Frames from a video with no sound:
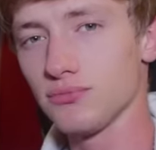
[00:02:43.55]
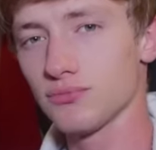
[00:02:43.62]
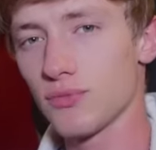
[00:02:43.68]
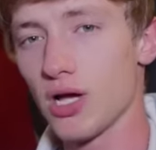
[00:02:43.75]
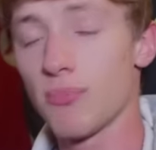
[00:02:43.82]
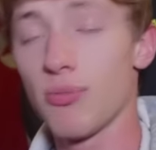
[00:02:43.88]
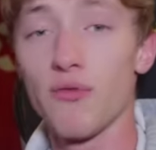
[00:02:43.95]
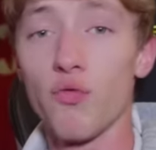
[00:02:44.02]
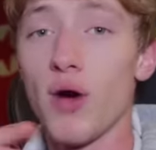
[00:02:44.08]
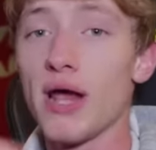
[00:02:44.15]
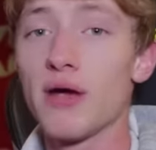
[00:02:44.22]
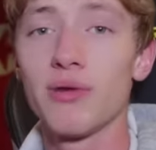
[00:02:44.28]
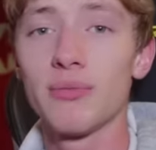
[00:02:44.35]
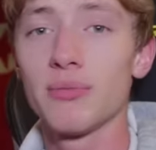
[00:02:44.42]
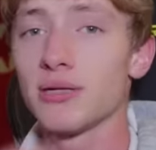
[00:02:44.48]
above white
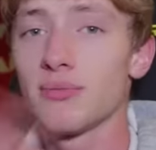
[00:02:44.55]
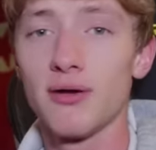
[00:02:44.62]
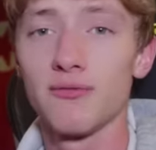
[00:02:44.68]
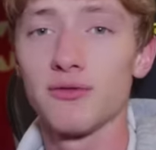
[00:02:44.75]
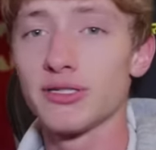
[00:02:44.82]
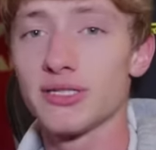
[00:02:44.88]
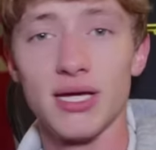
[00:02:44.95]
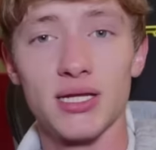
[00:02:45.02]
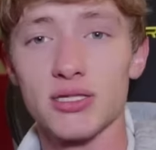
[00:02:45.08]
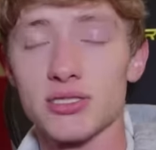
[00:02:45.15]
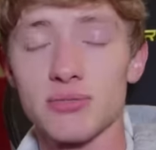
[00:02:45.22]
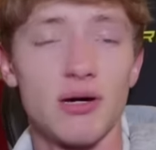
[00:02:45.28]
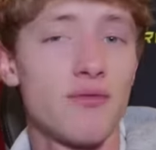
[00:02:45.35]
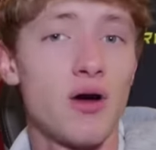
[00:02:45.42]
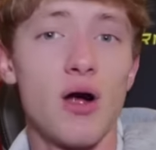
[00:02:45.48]
women above latinas
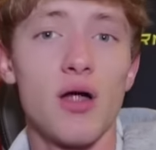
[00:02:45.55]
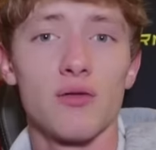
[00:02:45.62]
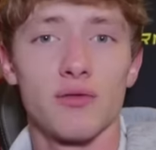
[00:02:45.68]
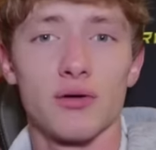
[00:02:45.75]
above all of them